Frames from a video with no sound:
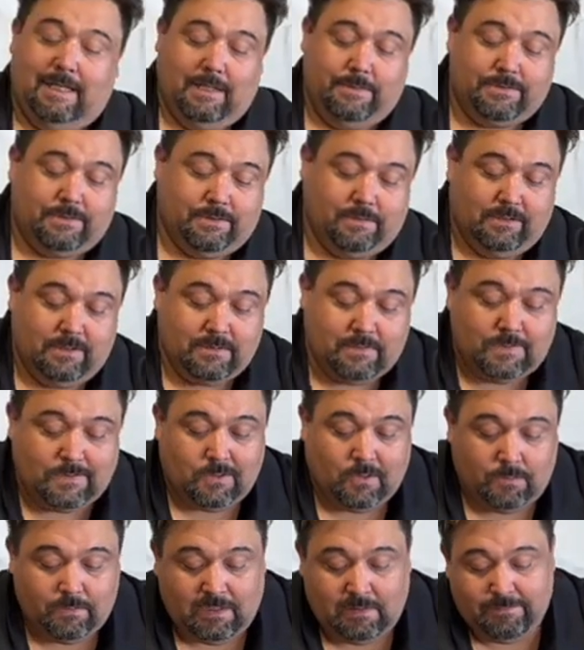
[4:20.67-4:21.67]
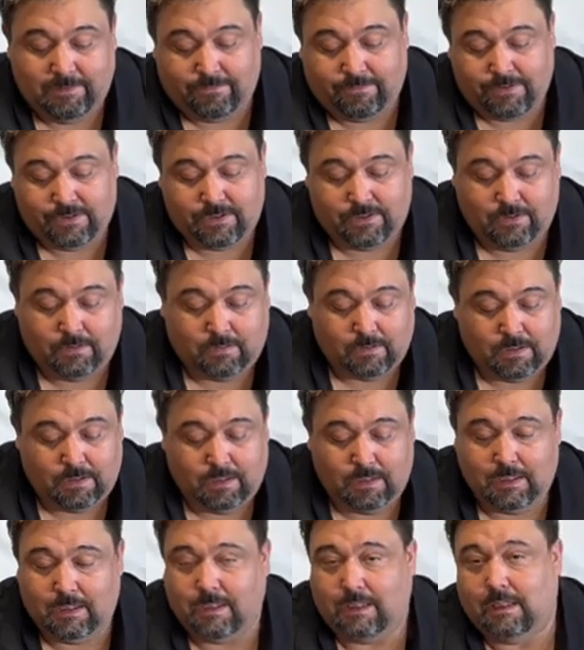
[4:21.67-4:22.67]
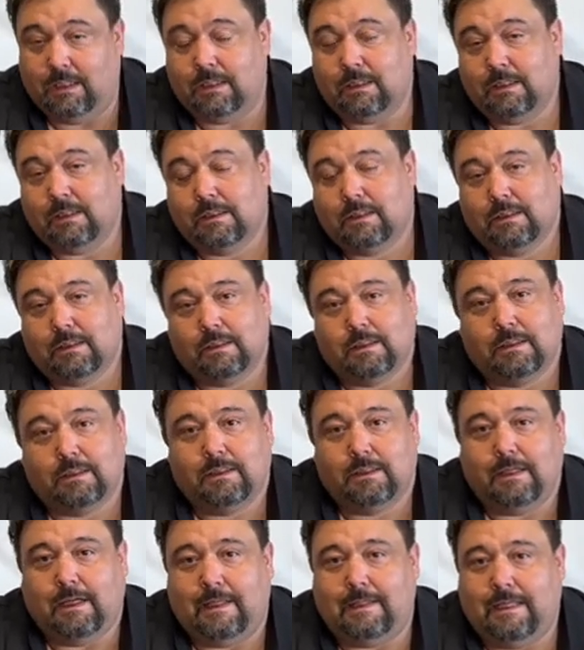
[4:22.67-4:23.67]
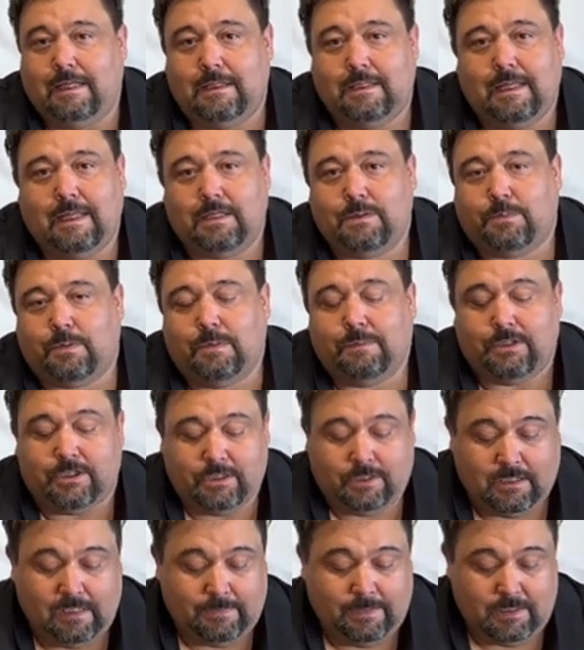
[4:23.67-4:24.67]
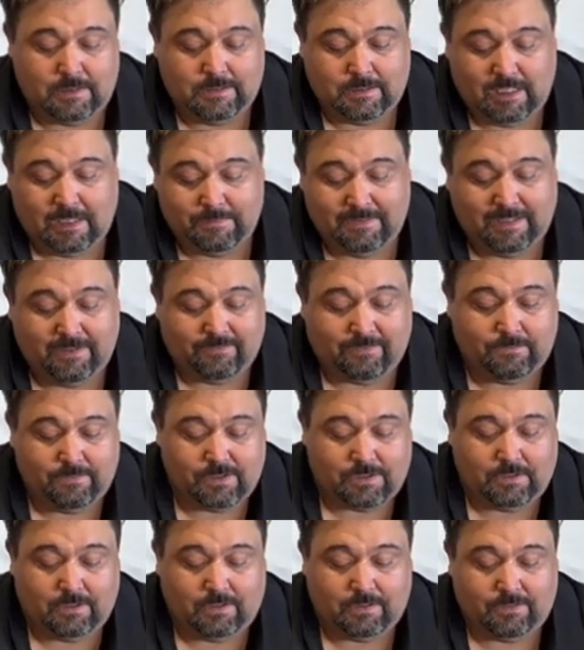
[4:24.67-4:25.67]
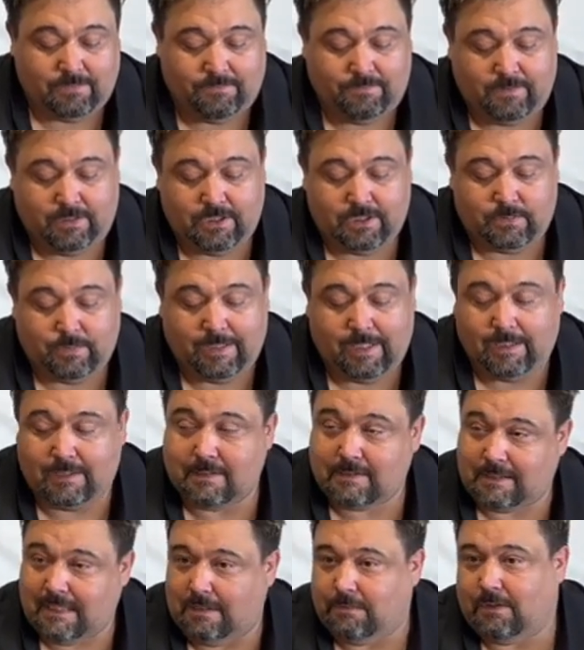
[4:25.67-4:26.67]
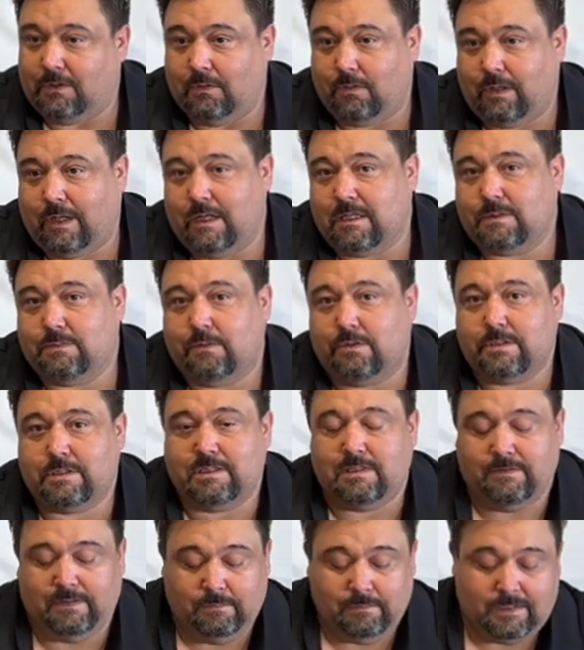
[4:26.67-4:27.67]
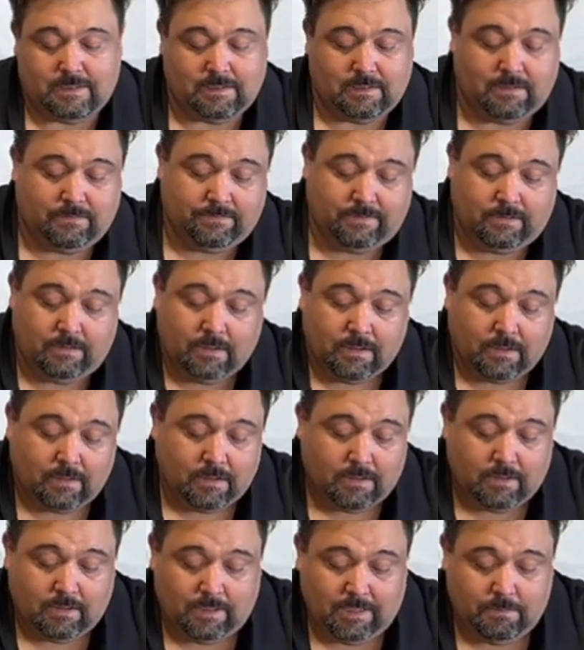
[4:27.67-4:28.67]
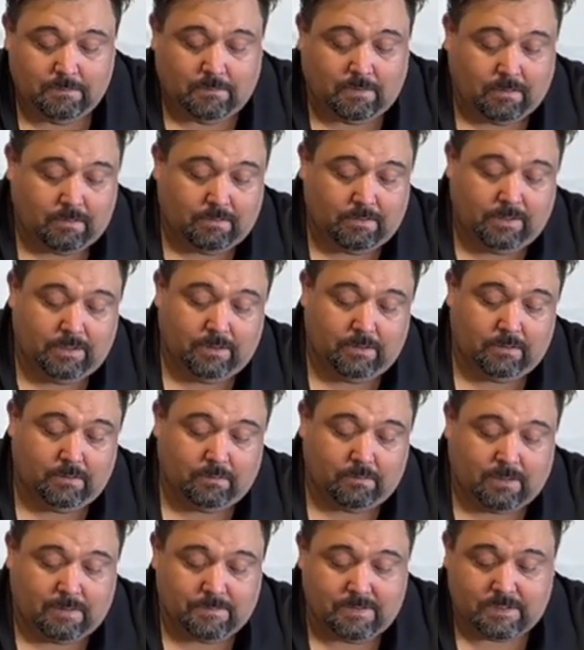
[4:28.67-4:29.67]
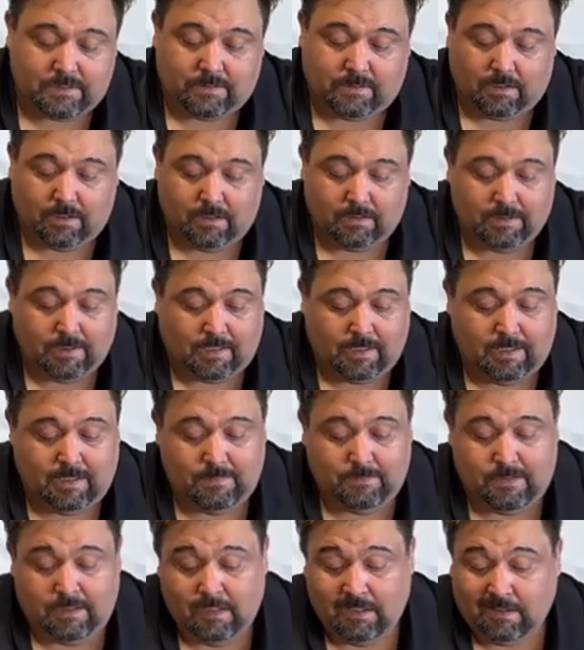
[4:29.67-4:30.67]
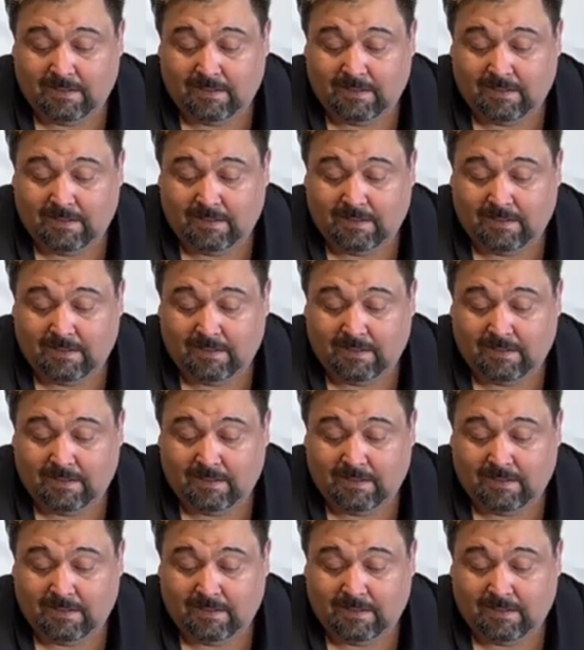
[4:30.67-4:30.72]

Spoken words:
absolutely. This was homecoming for Sonora. And they pretty much just came out and dominated from the start to finish. We had this game on NorCal SportsTV, myself and Mario Ramos called the game, and